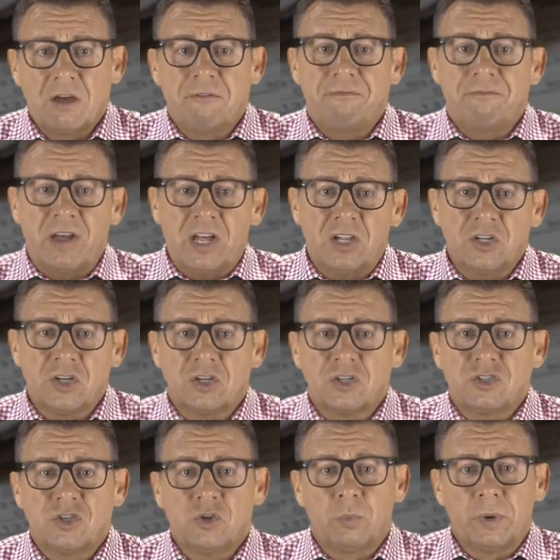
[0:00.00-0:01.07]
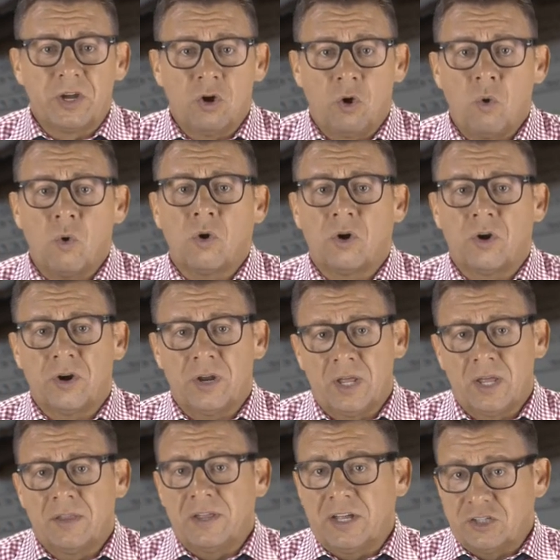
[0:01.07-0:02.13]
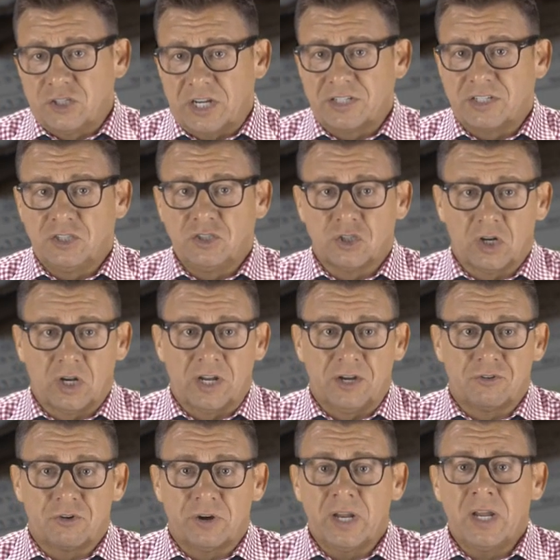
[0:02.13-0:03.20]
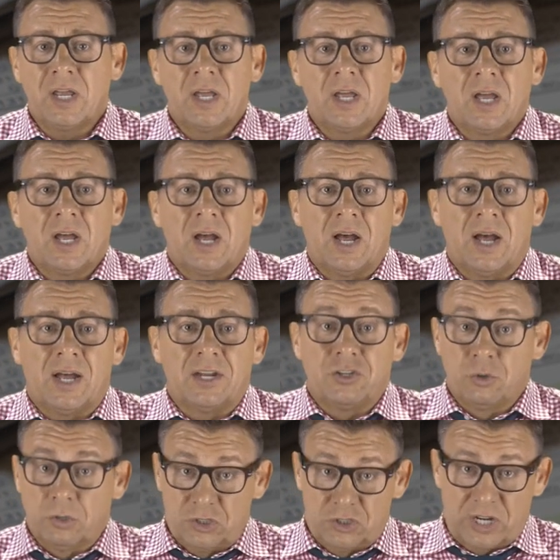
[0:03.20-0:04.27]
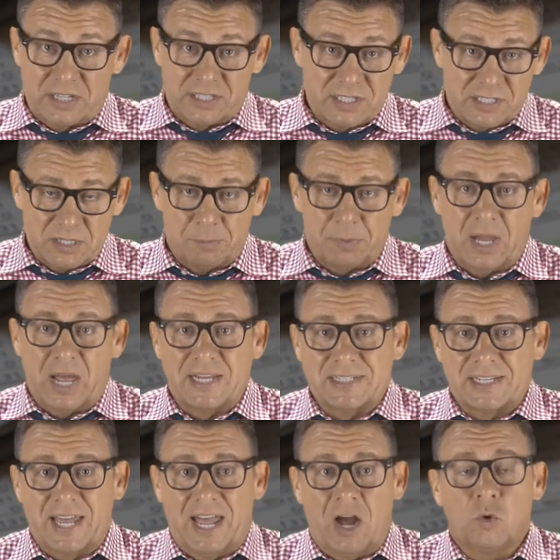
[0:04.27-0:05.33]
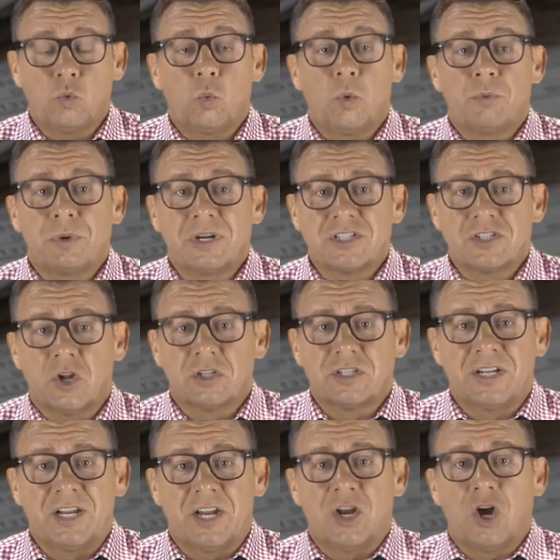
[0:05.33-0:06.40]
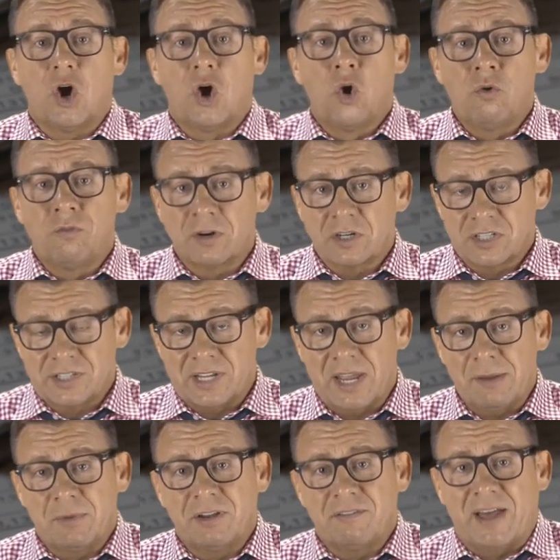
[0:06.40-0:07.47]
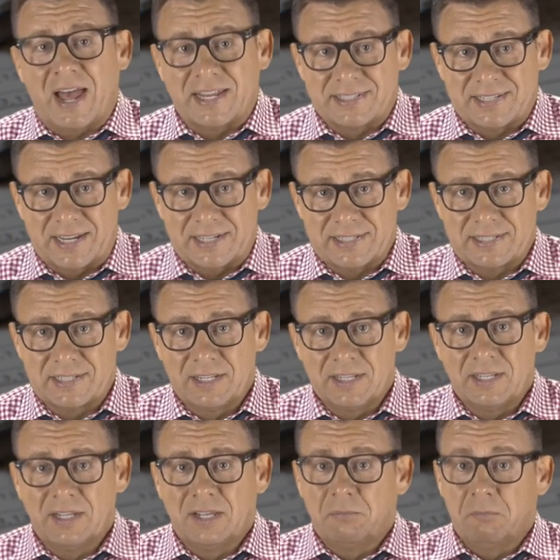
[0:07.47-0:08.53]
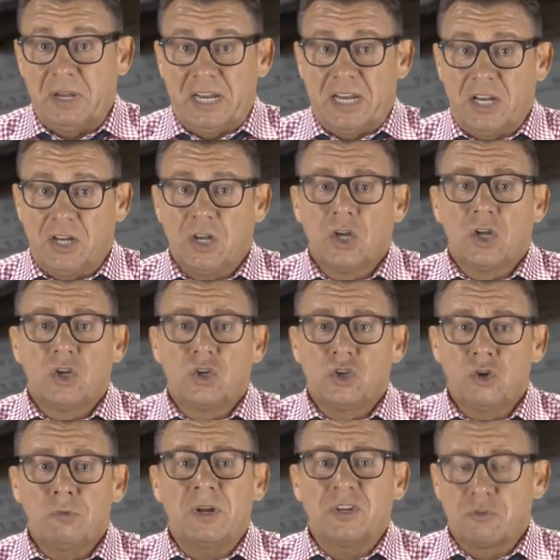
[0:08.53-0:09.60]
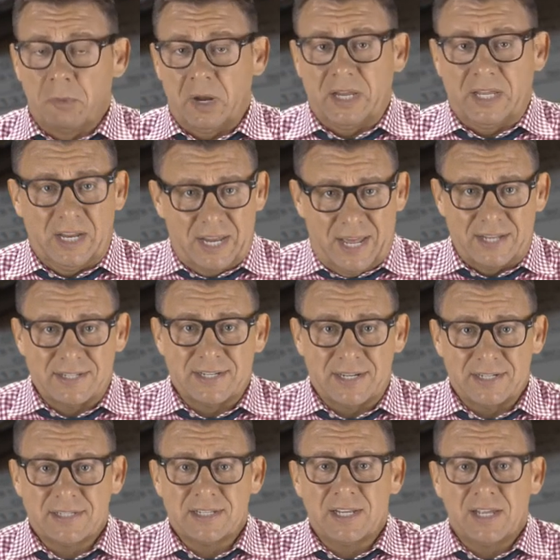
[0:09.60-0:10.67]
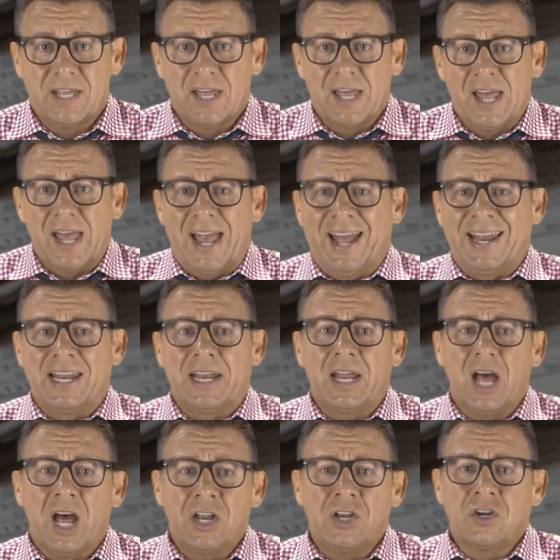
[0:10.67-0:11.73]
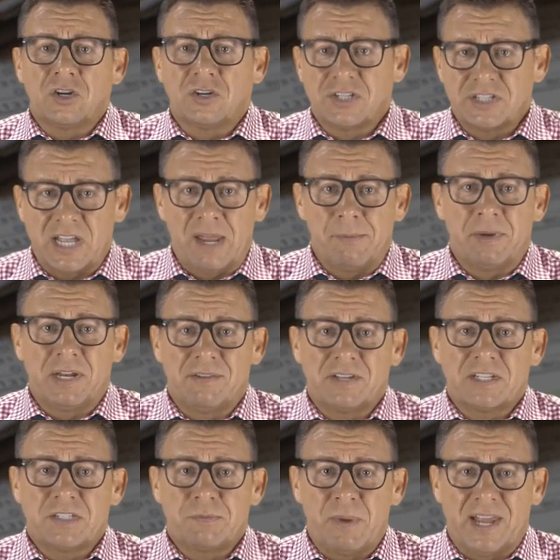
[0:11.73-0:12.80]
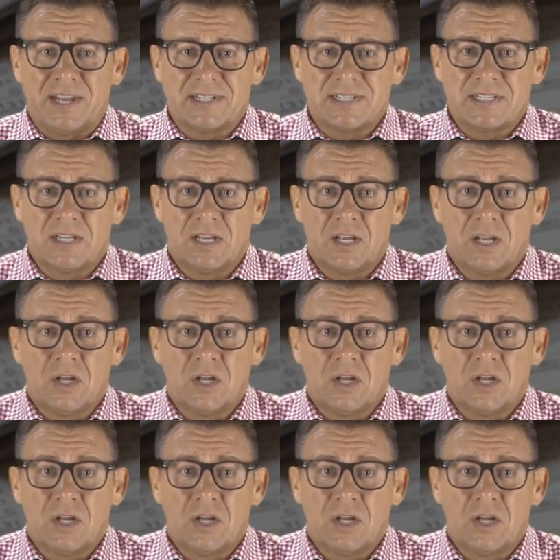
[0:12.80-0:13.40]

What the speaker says: Failure to record the adjusting journal entry to adjust the supplies account would result in an overstatement of assets, meaning too much money in assets, and an understatement of expense,